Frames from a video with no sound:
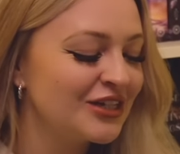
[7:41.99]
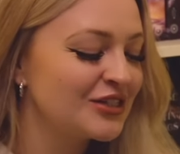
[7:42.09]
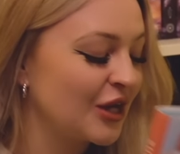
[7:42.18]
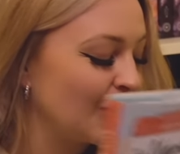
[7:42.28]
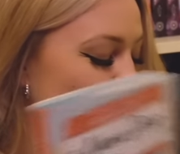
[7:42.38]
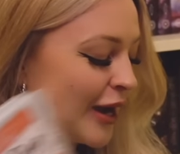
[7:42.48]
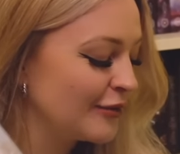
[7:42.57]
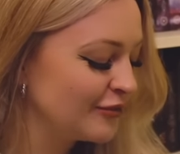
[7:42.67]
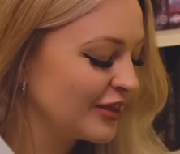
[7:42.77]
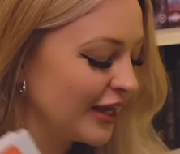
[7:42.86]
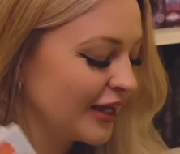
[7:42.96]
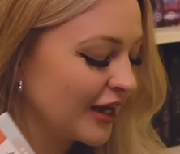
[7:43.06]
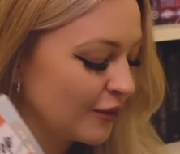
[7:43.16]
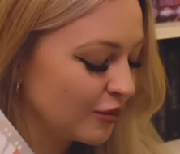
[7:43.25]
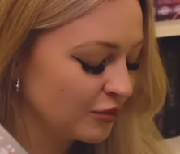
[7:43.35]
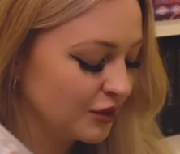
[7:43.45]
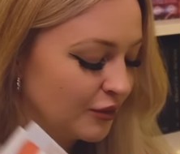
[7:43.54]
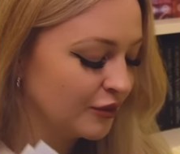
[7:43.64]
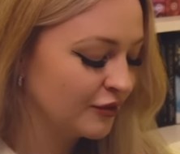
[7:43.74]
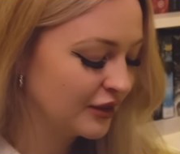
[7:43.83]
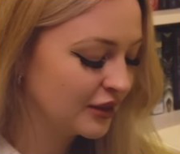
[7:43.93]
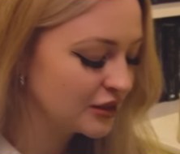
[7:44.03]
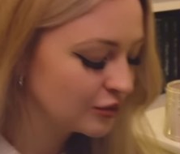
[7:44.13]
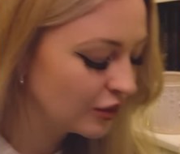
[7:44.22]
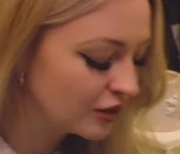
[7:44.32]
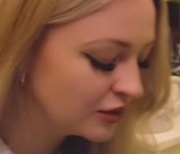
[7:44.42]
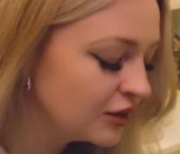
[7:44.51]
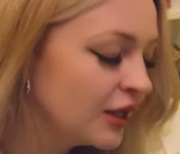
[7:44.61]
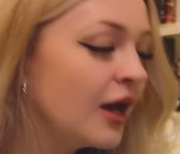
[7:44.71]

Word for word: so I think I probably will read this one